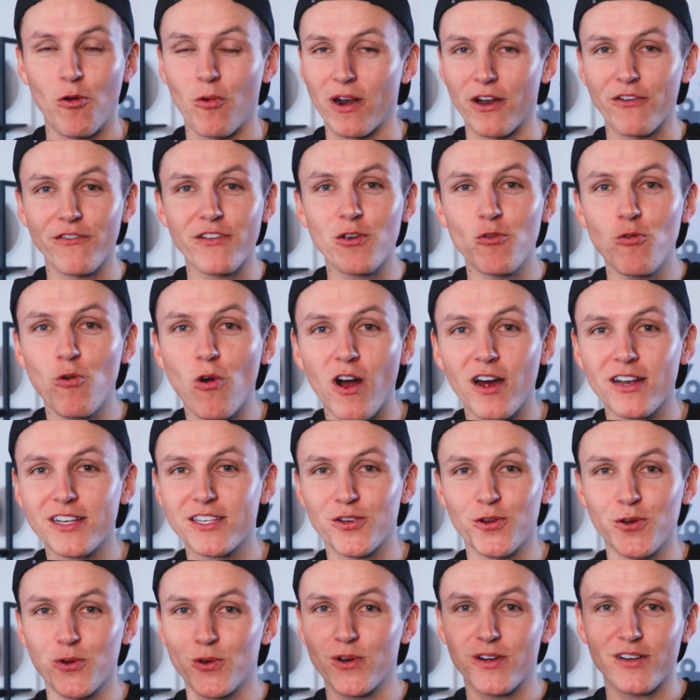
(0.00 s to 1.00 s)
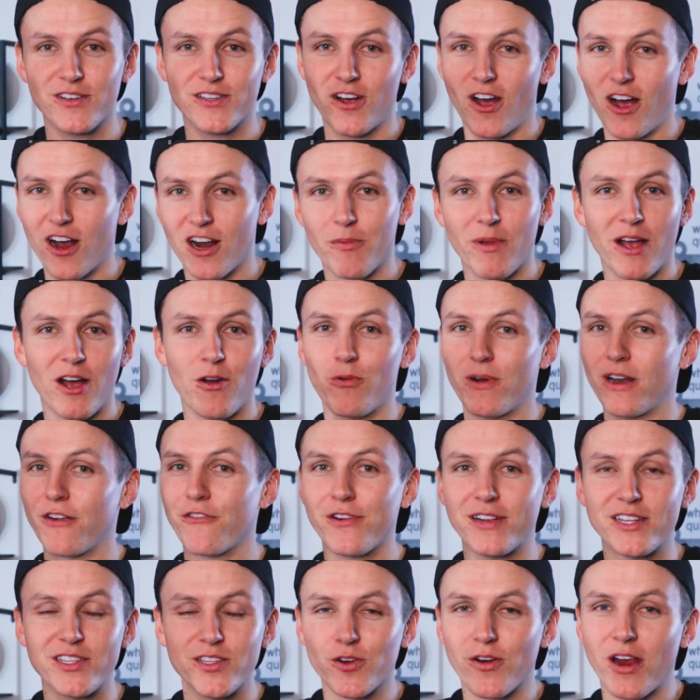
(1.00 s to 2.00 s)
Whatever you want to talk about,
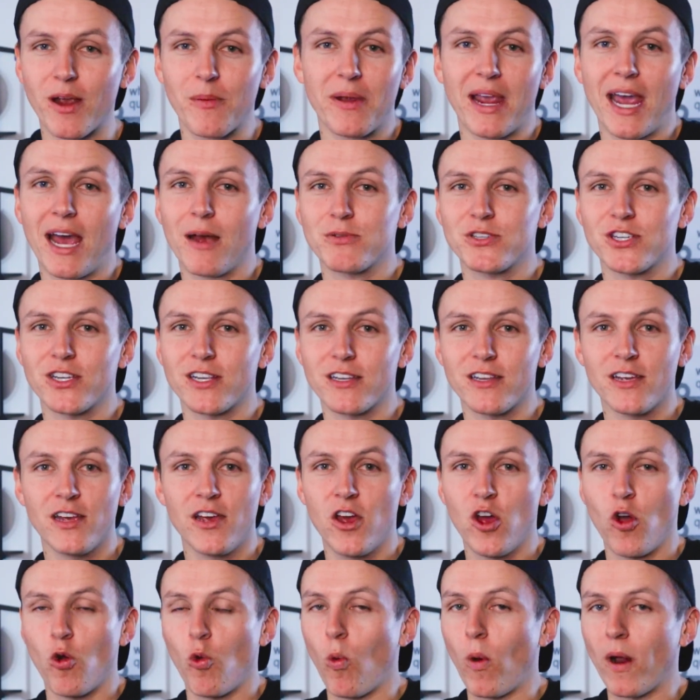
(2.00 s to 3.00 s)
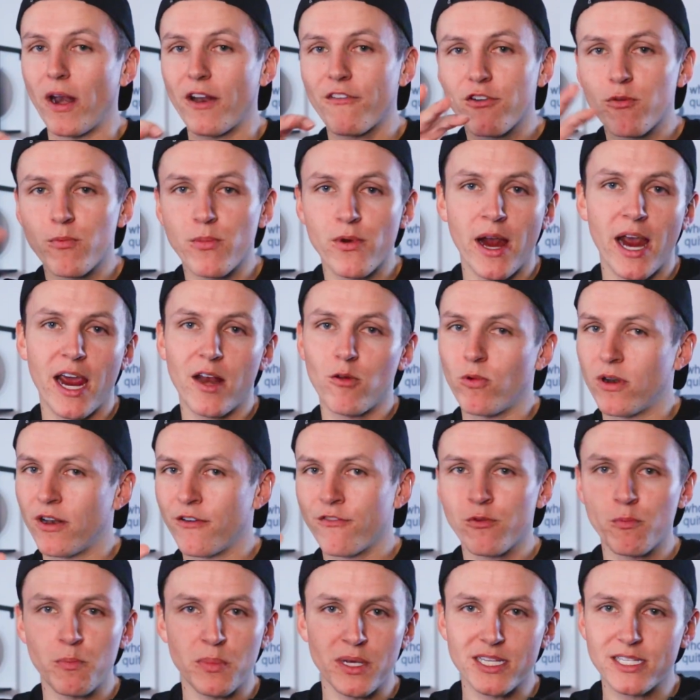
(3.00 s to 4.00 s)
whatever Instagram caption, whatever brand,
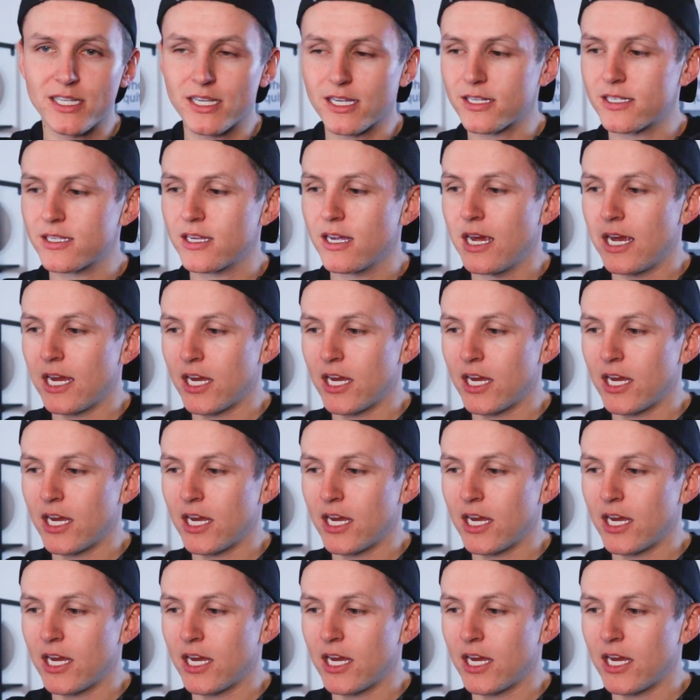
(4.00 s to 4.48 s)
whatever business,